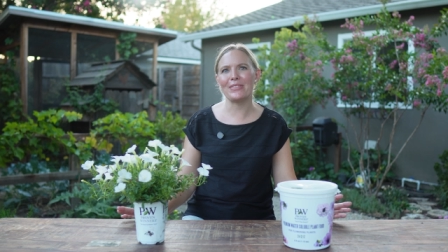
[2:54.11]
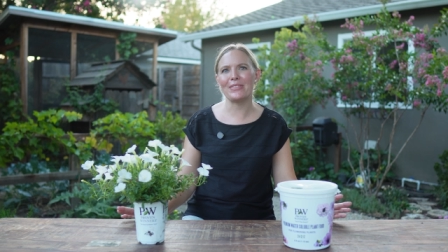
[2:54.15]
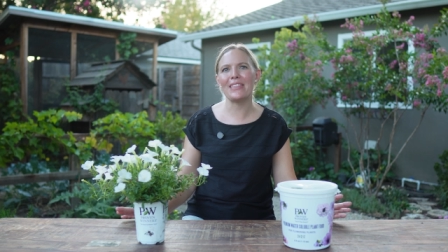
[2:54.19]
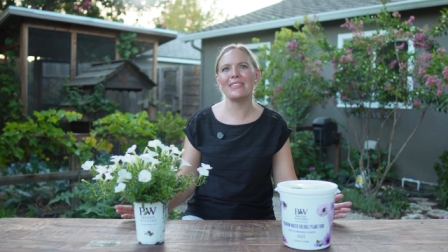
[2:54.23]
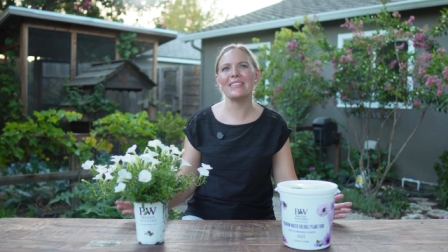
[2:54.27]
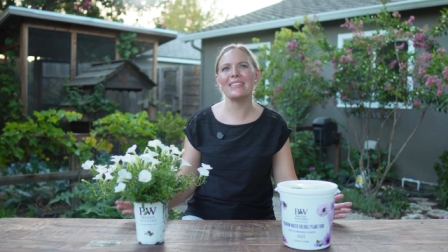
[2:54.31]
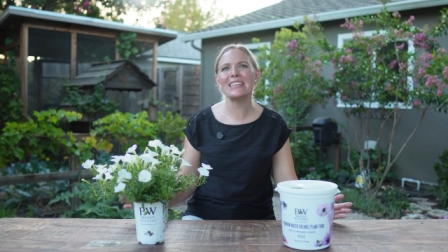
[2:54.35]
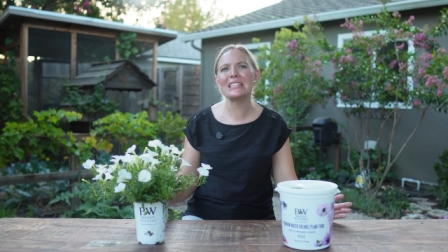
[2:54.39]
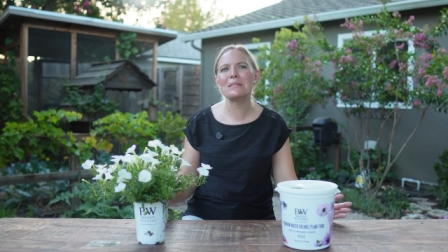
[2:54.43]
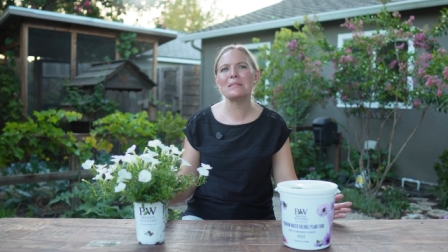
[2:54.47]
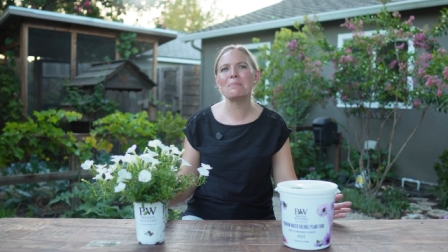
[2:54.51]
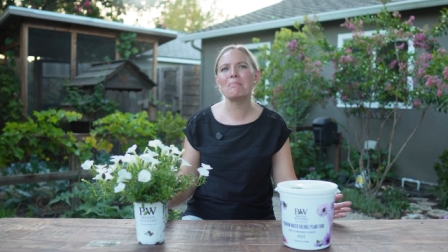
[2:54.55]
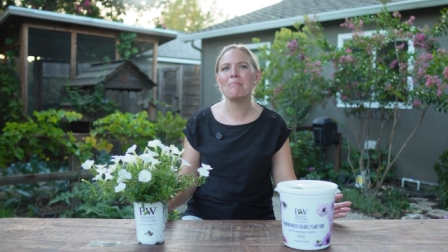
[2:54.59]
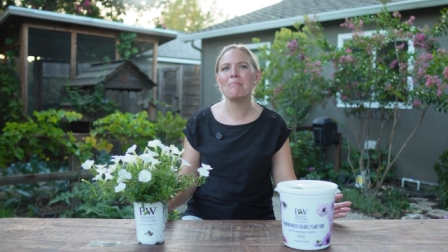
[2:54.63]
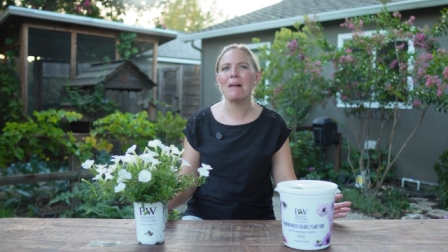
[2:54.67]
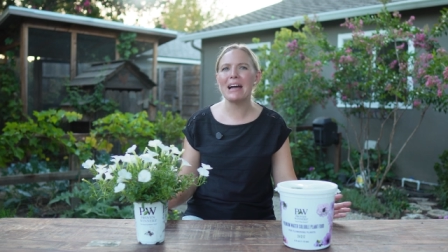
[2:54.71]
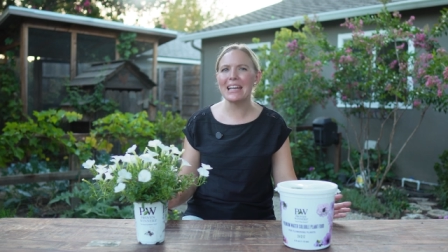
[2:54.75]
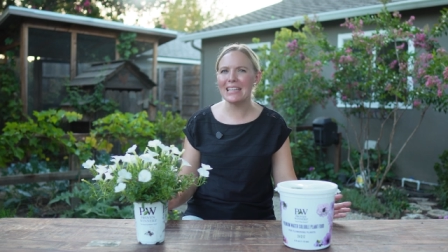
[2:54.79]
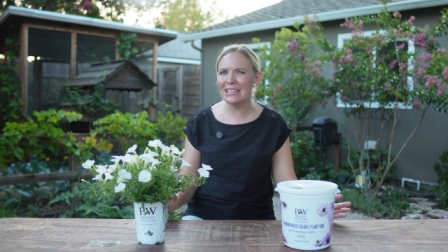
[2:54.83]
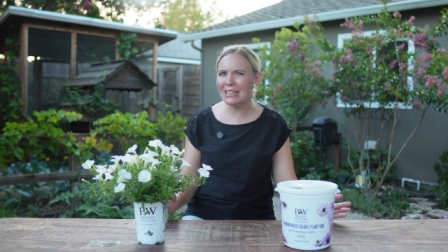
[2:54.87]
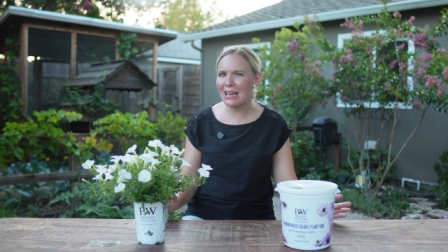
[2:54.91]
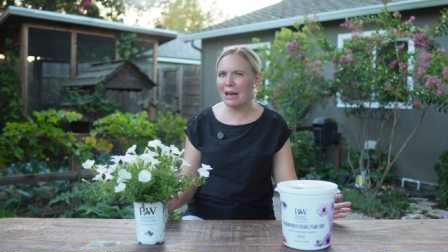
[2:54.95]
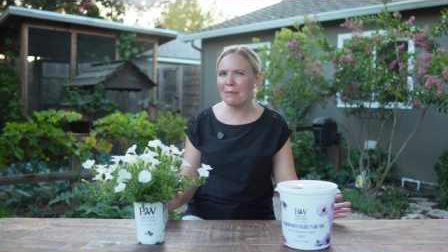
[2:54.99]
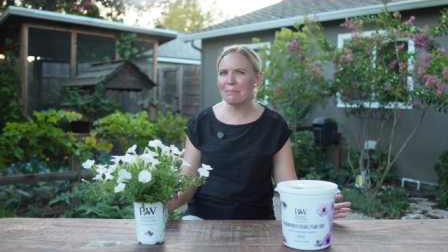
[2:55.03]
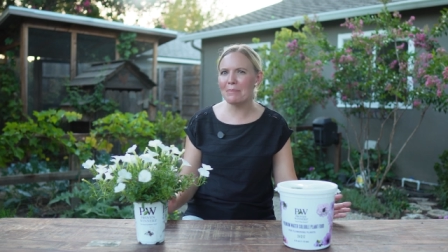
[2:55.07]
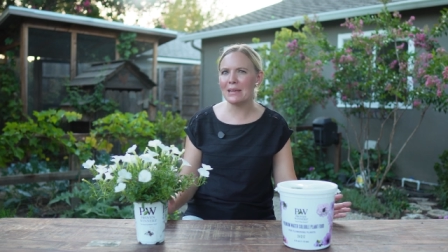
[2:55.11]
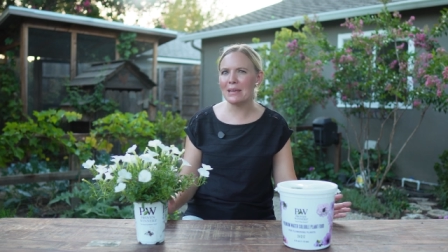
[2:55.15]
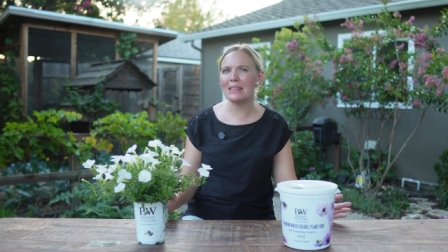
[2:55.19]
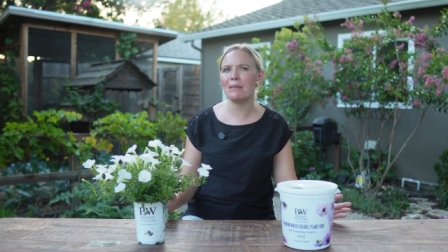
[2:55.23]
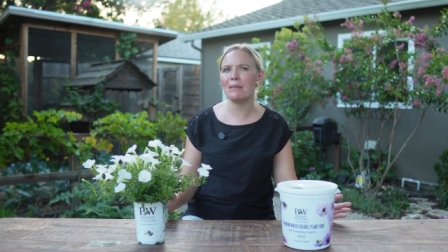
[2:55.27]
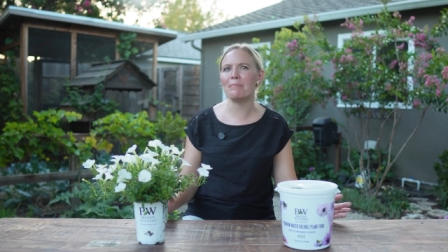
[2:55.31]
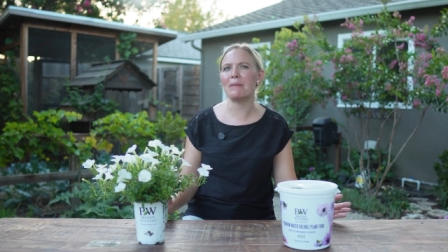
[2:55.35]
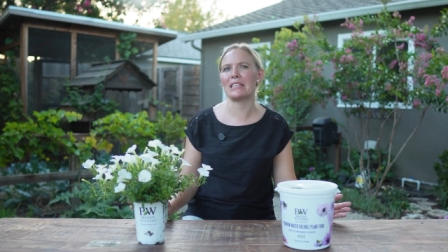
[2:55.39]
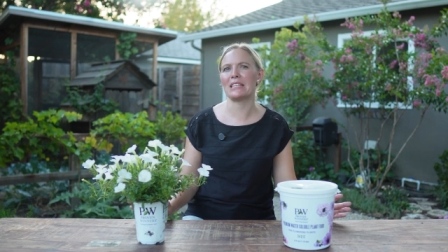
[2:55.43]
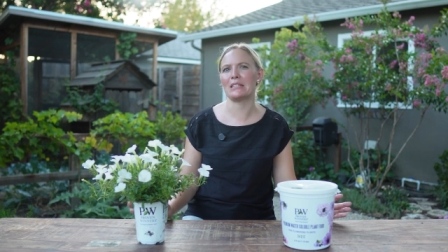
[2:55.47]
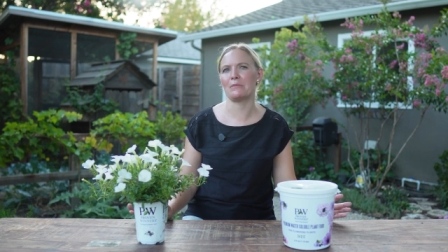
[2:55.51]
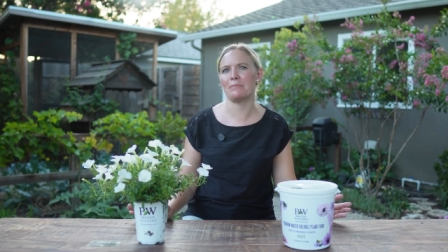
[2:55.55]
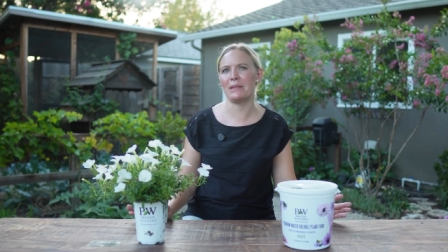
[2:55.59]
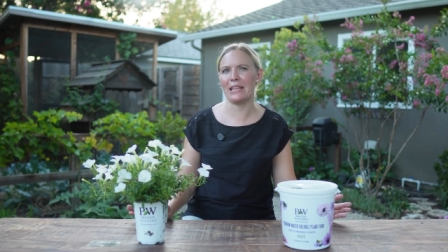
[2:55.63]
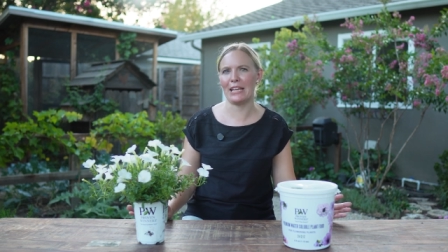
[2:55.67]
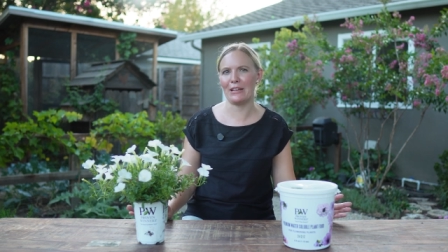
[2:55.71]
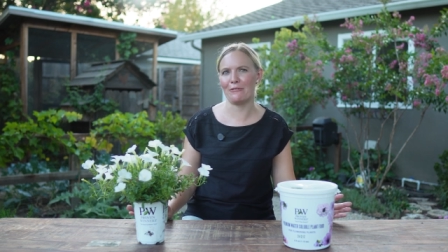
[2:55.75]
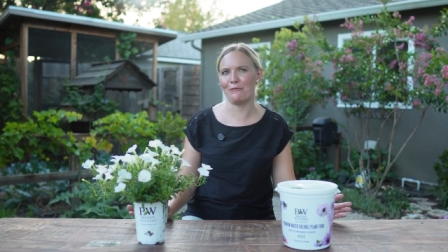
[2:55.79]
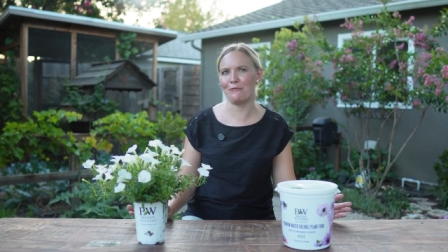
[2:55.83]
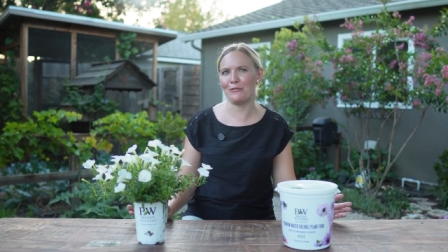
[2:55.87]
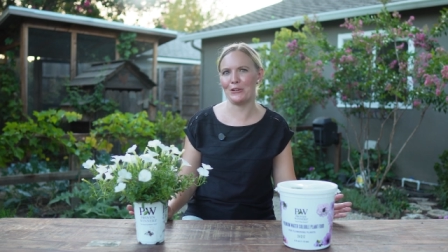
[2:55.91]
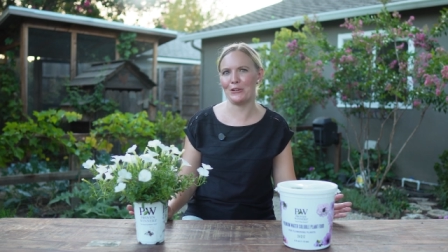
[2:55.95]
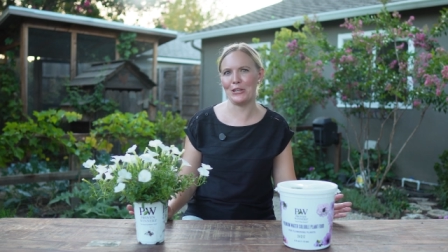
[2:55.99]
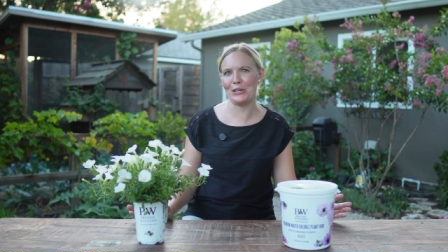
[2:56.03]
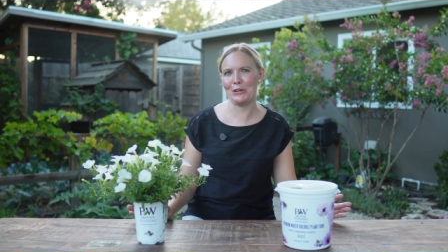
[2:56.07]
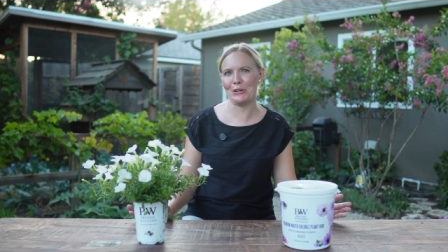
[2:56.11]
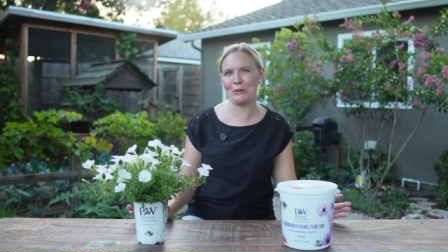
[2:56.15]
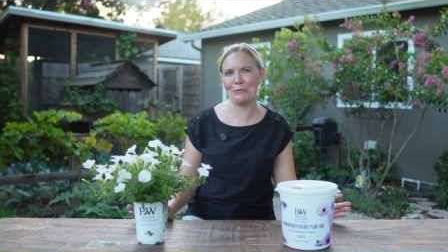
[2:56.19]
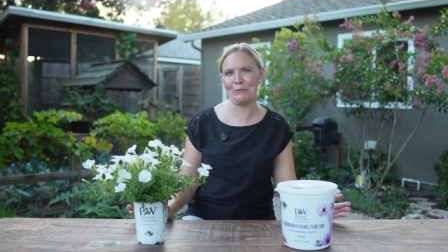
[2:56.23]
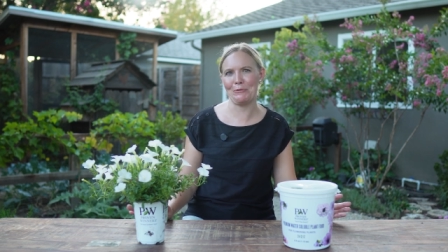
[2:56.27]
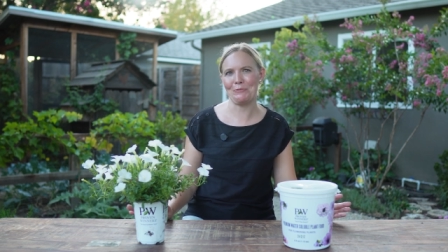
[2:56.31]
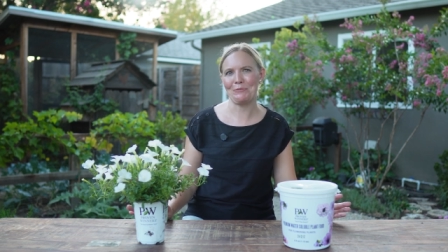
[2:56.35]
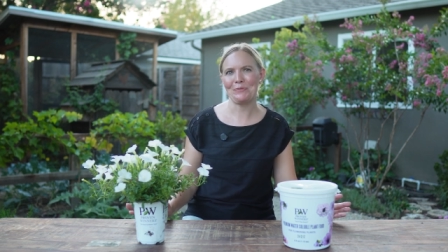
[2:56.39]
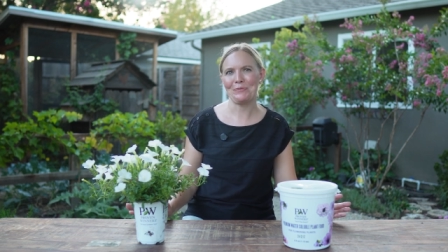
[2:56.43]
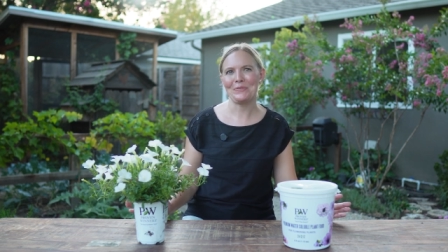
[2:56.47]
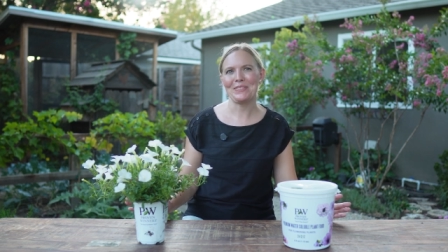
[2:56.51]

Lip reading: then this might not be the best plant for you.